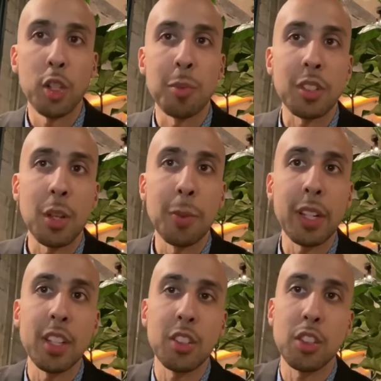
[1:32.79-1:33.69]

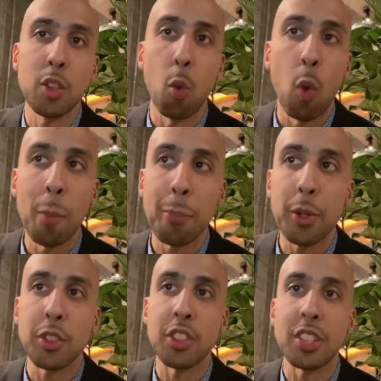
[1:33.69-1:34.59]
Typically, this is a
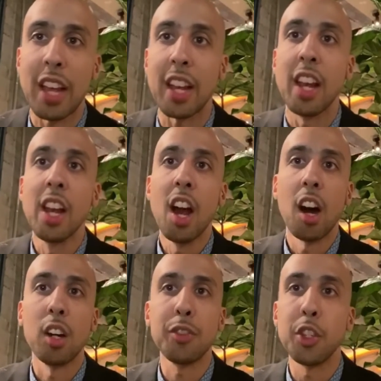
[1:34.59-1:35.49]
1% of the
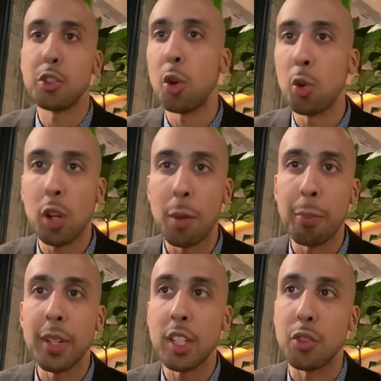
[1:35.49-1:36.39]
total company's
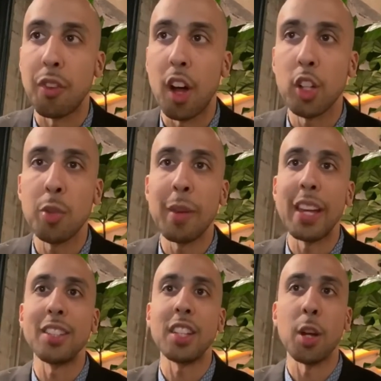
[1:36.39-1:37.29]
volume is
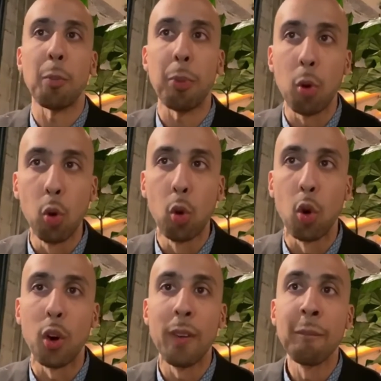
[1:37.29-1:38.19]
in a pool
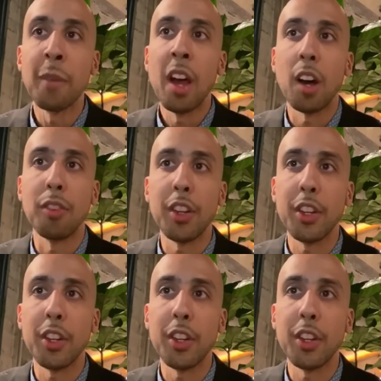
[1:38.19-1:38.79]
of other